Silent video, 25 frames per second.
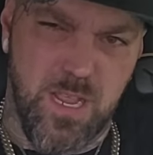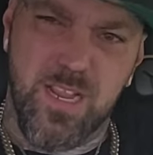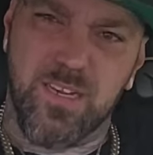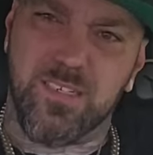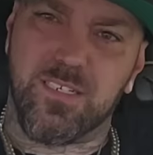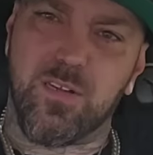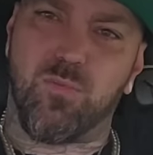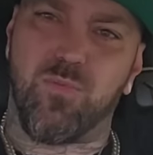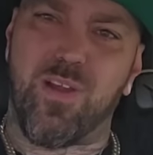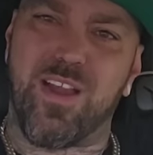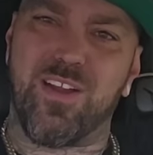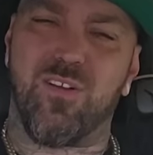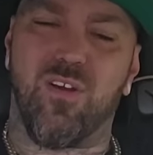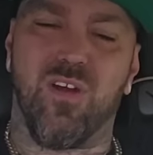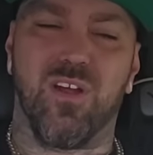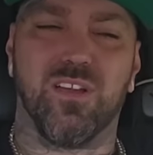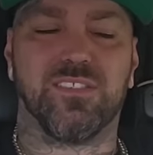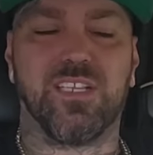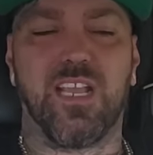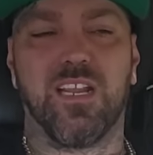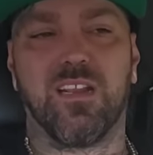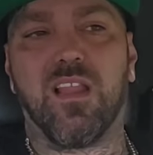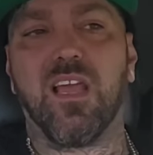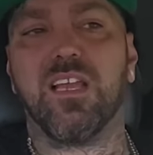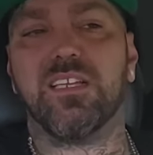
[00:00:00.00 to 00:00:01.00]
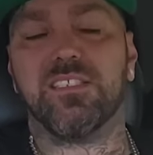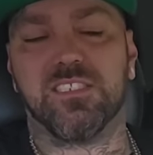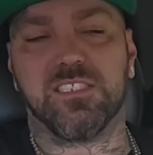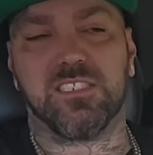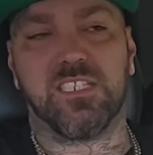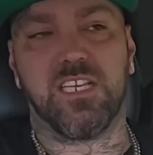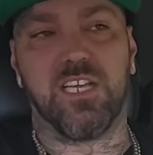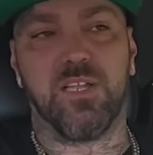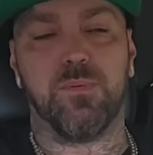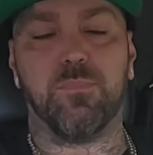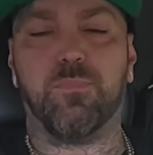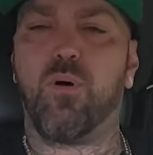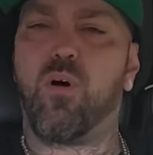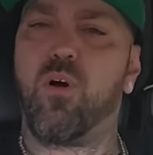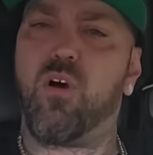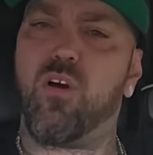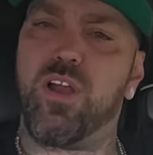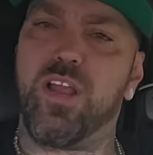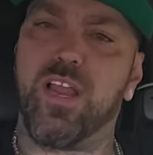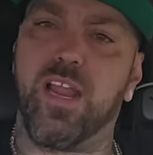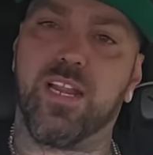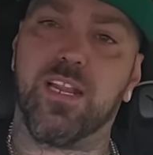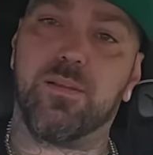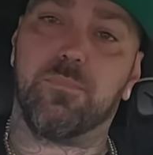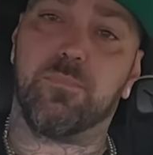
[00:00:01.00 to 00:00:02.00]
Now, Radar is a light-skinned,
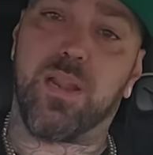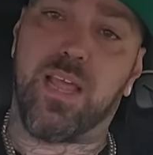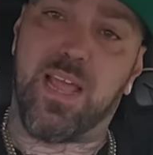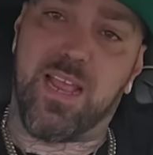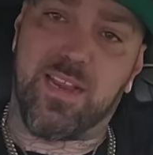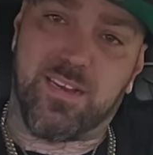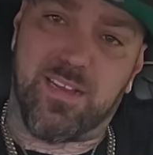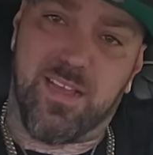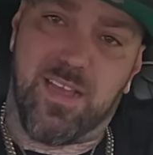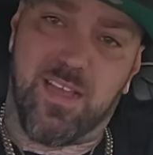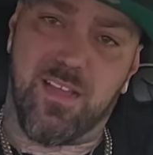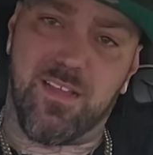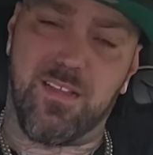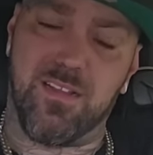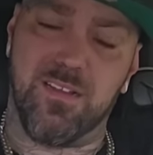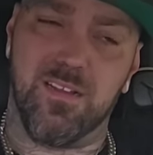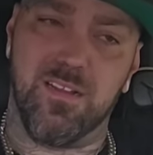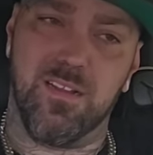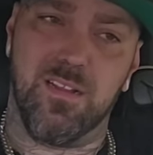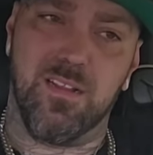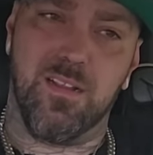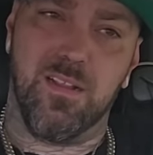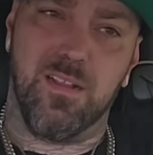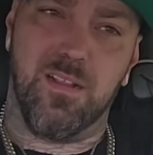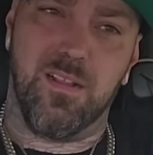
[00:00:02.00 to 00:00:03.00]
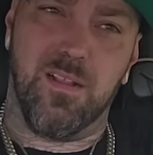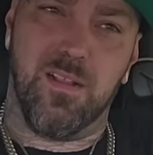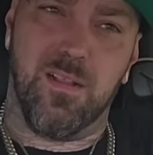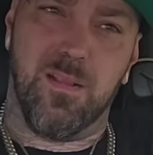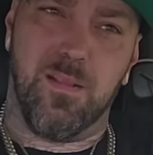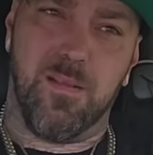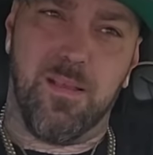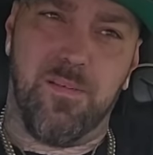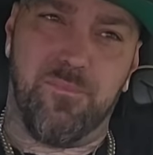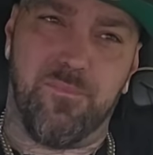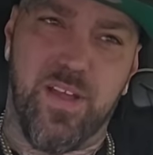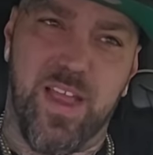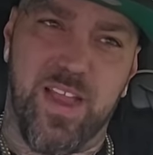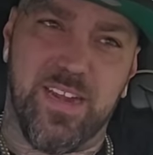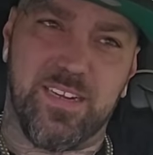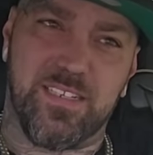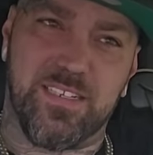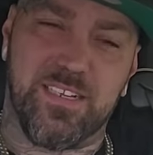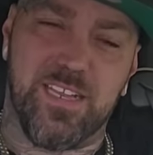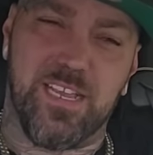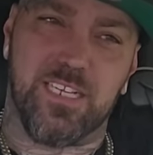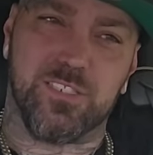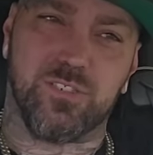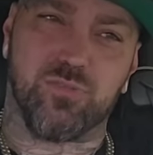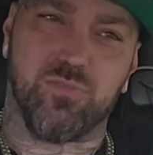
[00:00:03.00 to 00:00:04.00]
bald-headed black guy. If I had to
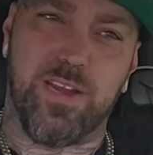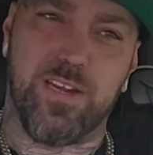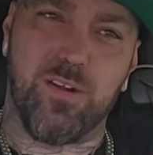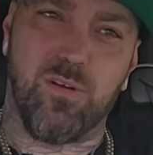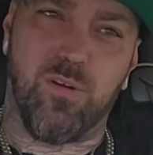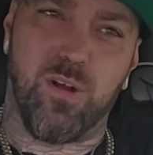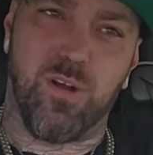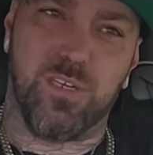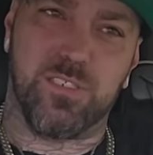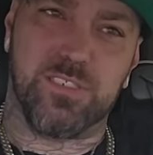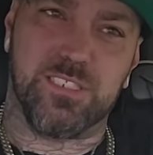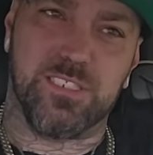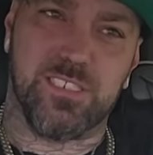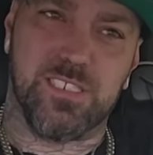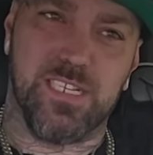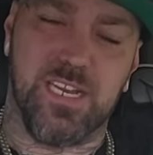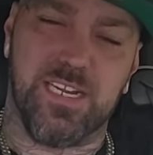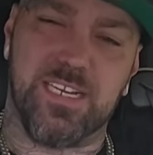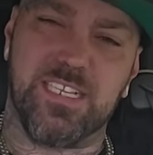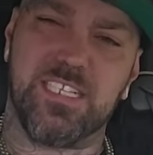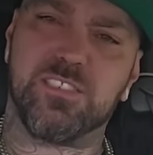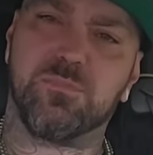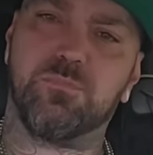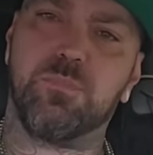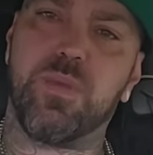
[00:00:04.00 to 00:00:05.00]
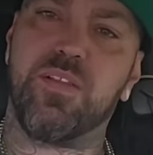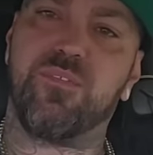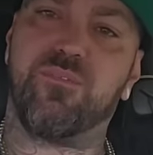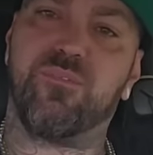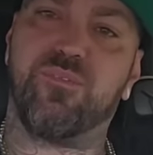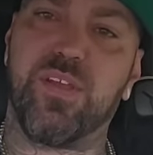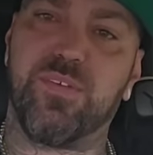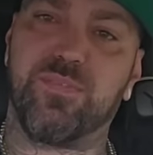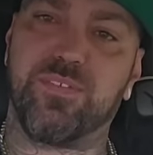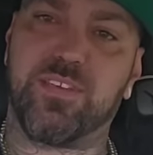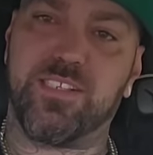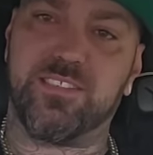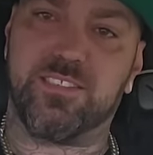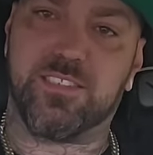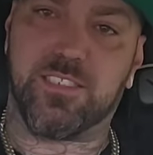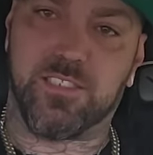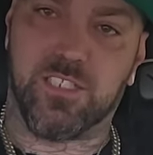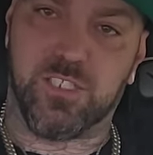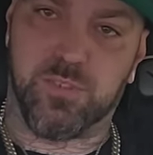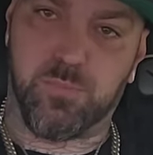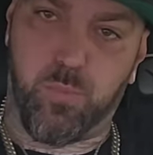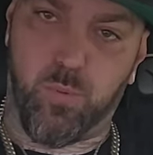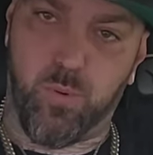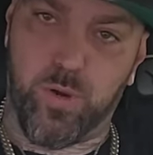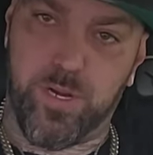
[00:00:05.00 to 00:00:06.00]
guess, Radar is in his mid-50s at
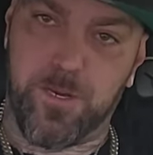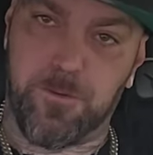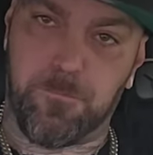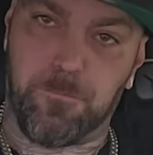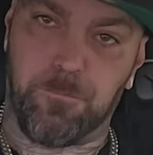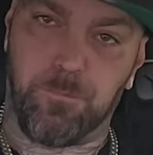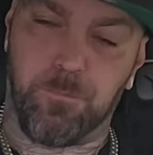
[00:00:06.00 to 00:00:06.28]
this point.